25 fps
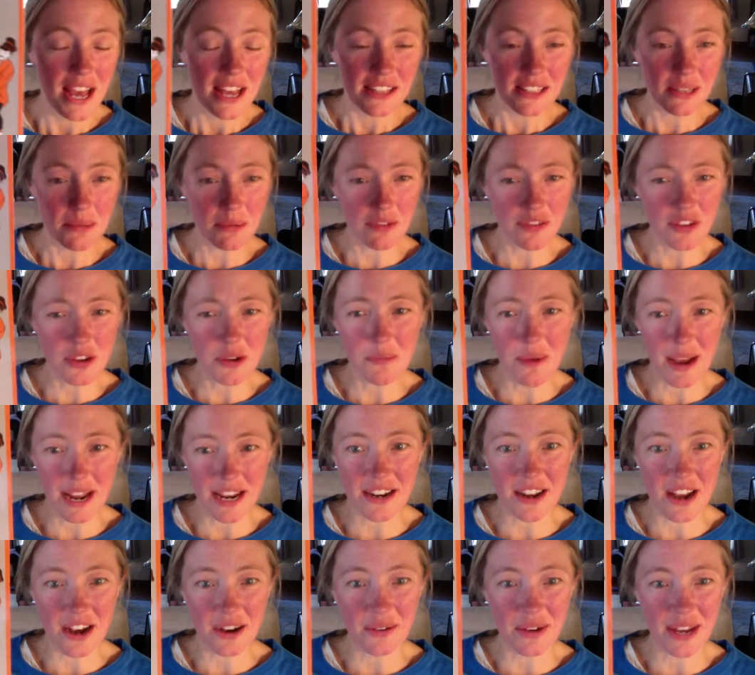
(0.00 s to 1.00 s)
Some of you
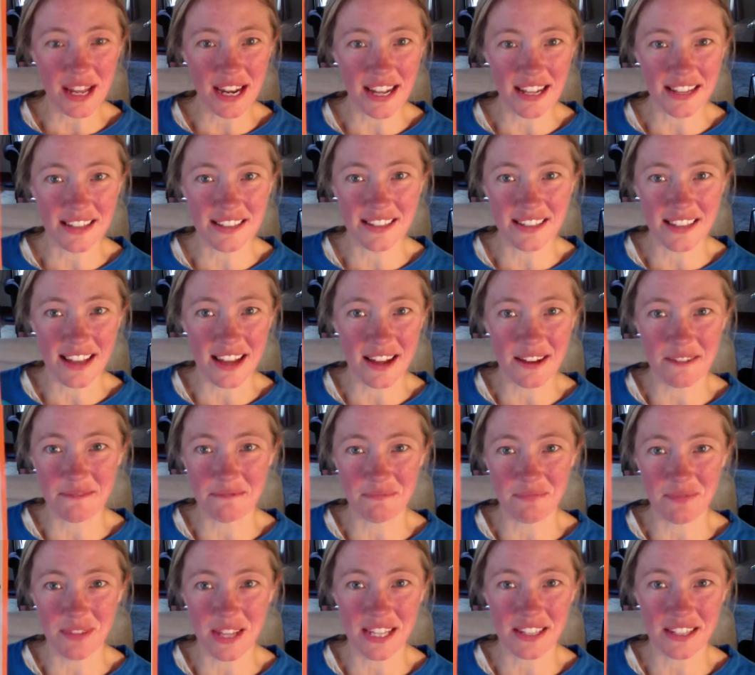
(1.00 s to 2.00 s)
might know it. It's
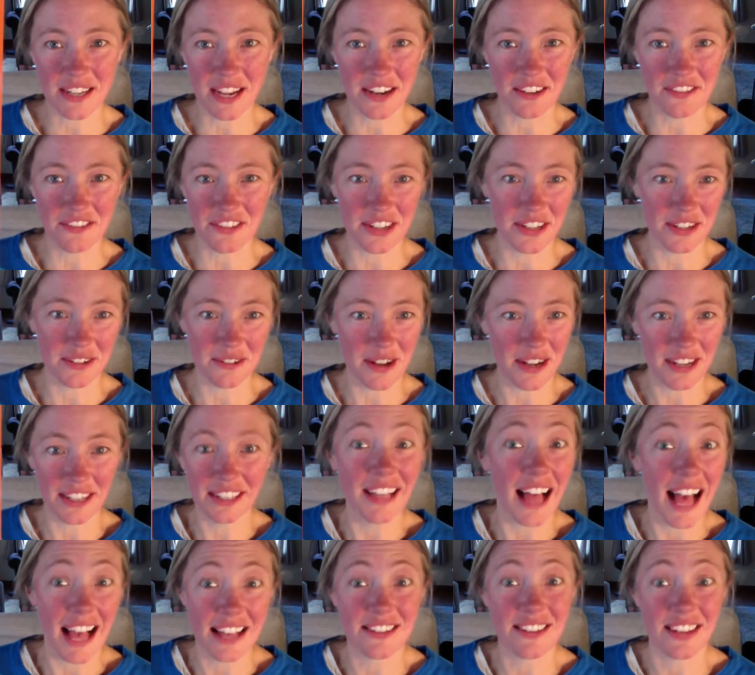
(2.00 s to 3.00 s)
kind of a
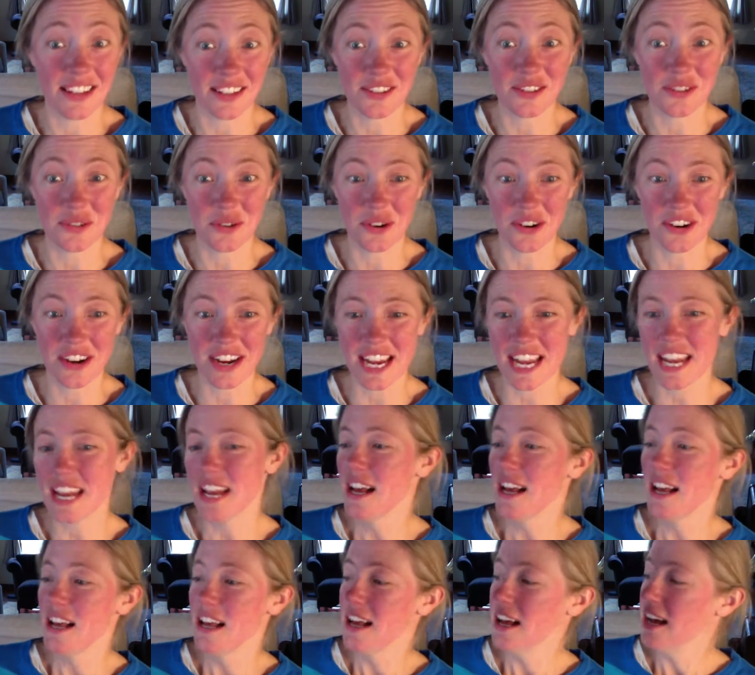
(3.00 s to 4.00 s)
classic story,
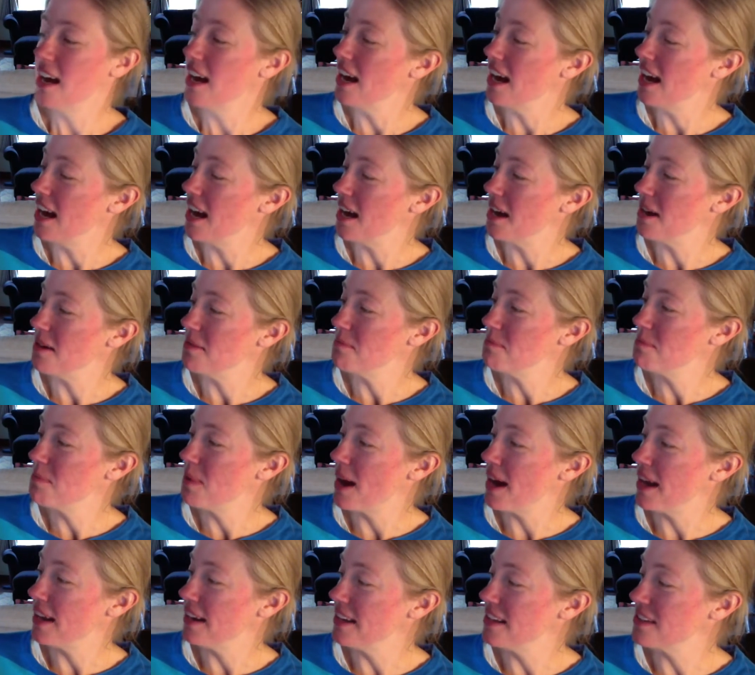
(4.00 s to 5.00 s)

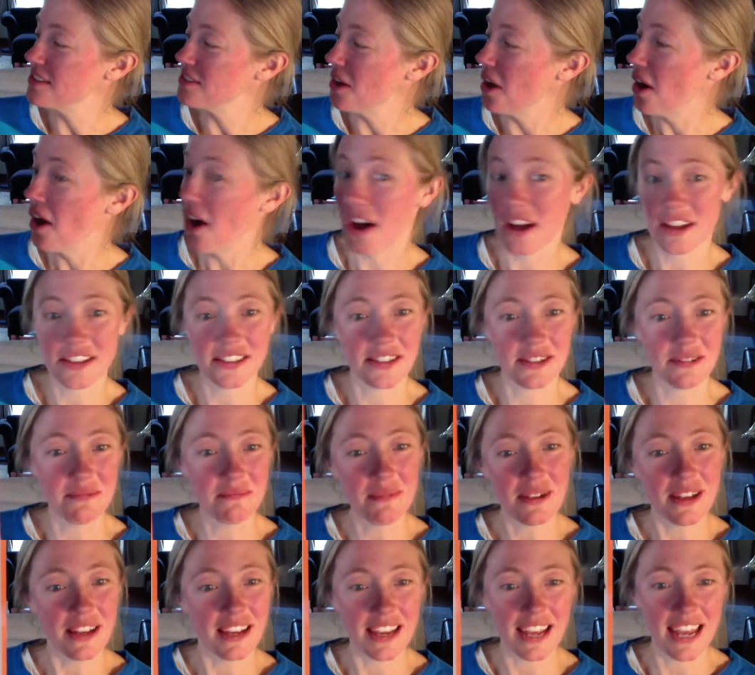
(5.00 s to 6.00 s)
but it's
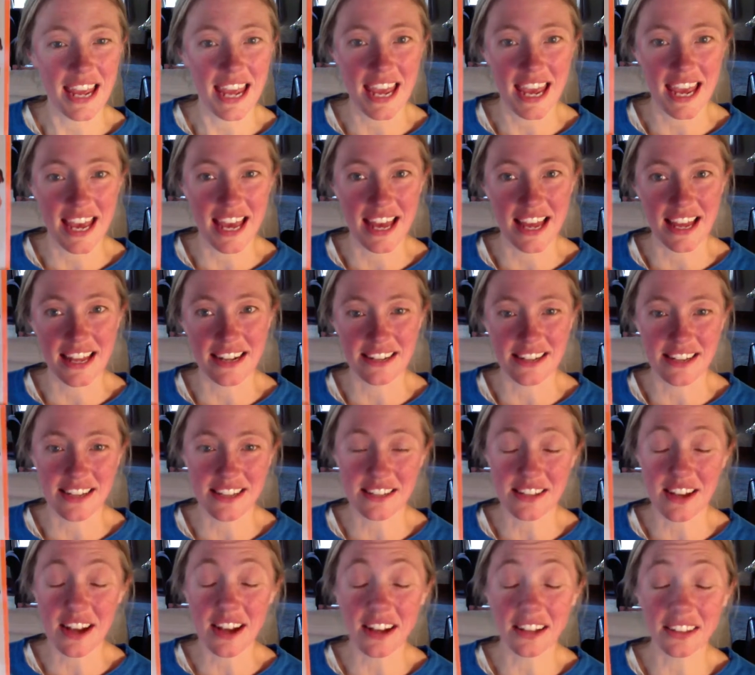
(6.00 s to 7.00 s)
awesome and
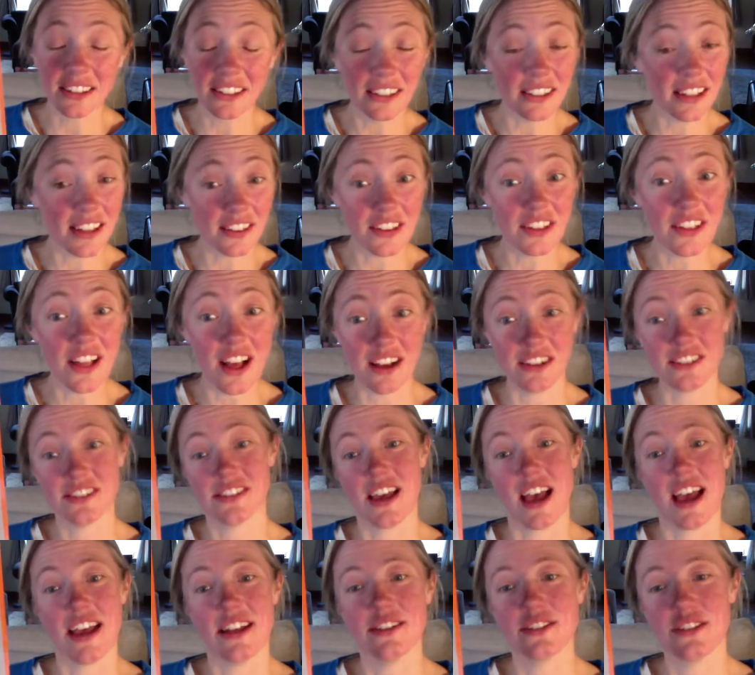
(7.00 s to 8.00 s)
it's a little on the long
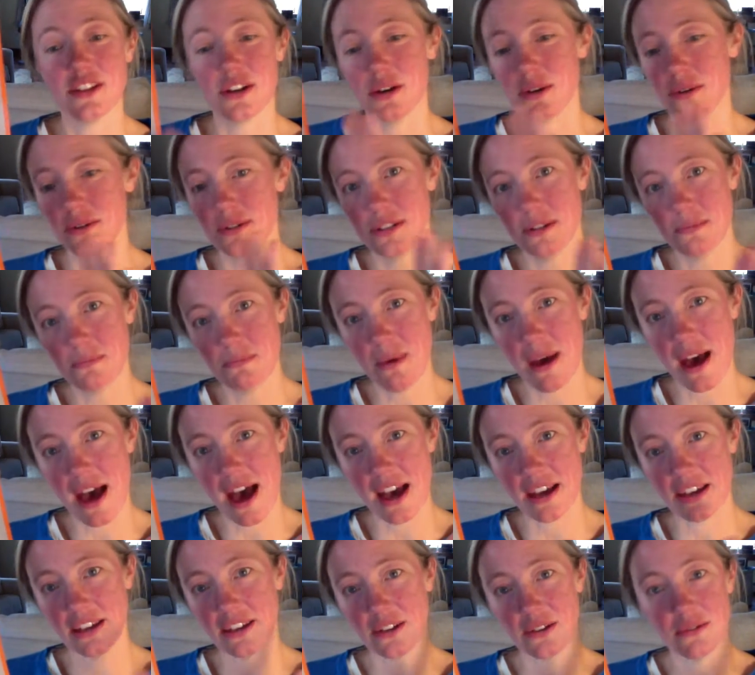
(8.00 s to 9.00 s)
side. So sit
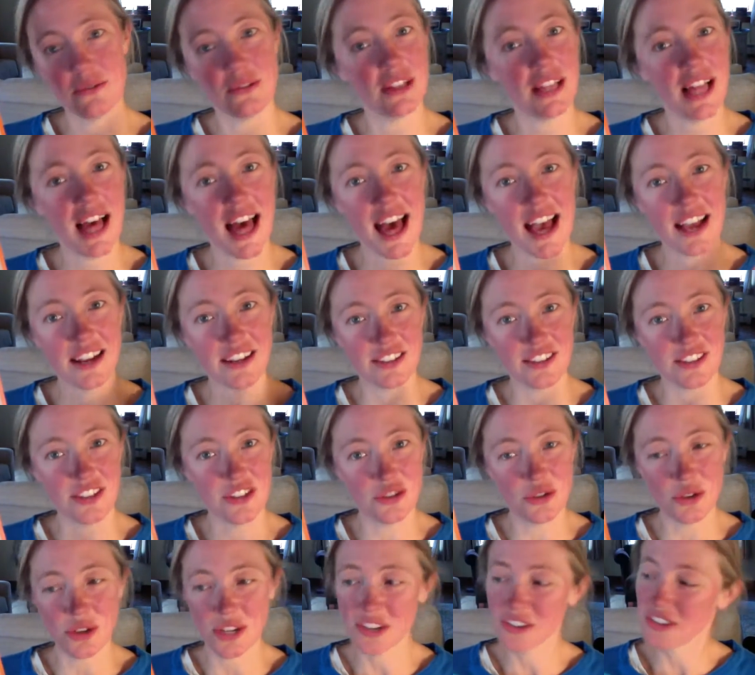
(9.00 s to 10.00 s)
back, relax,
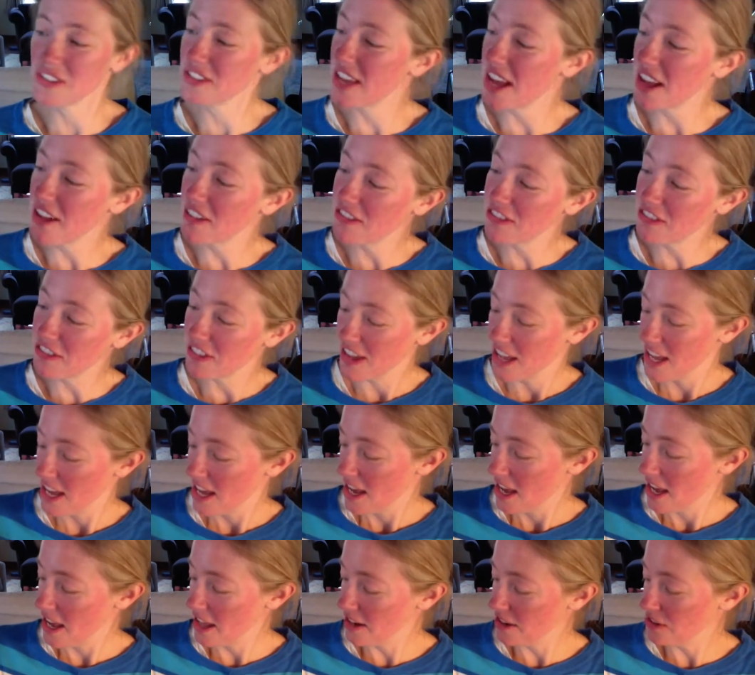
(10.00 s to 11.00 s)
enjoy yourself,
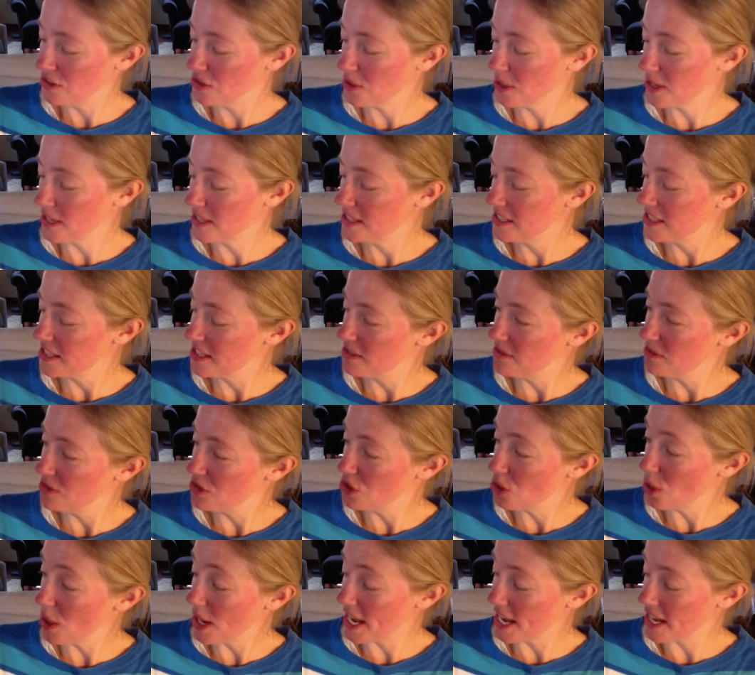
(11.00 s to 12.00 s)
and enjoy
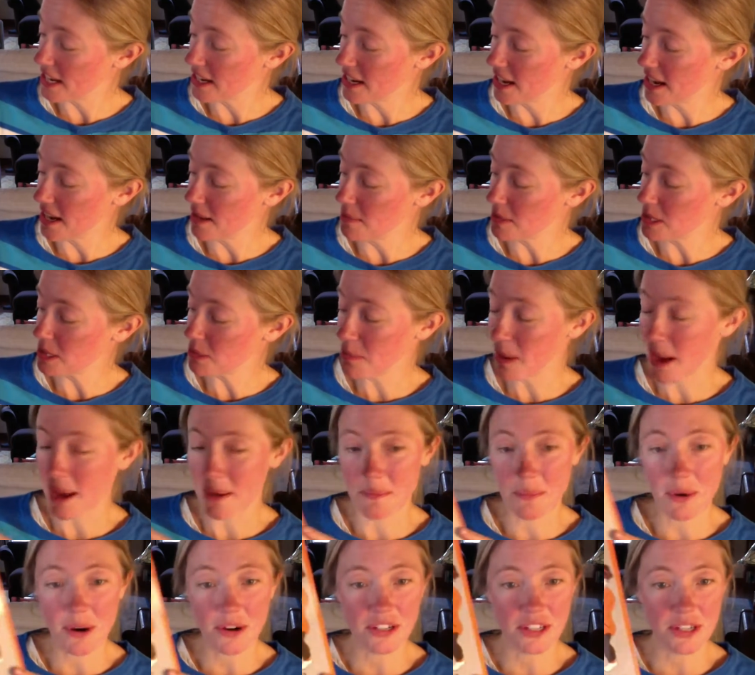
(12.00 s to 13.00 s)
it. It's by
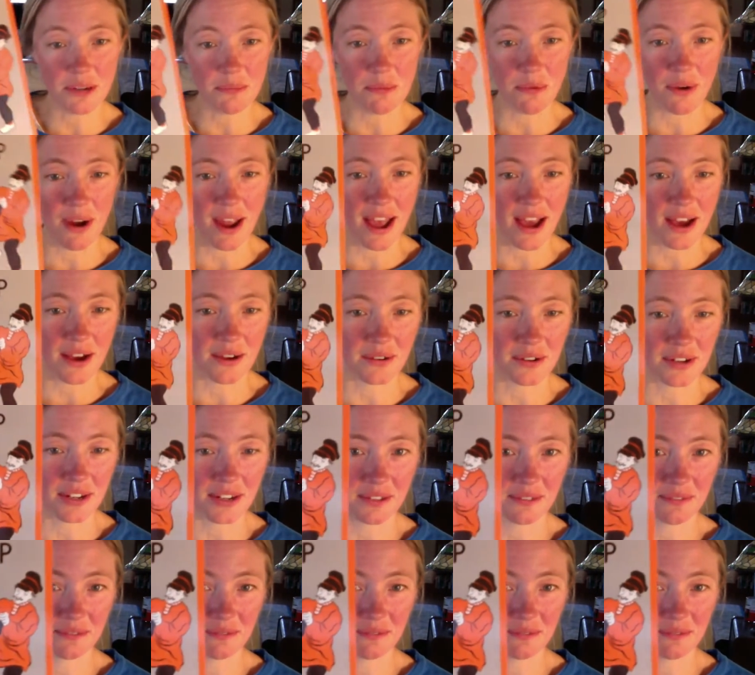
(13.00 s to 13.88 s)
Marsha Brown.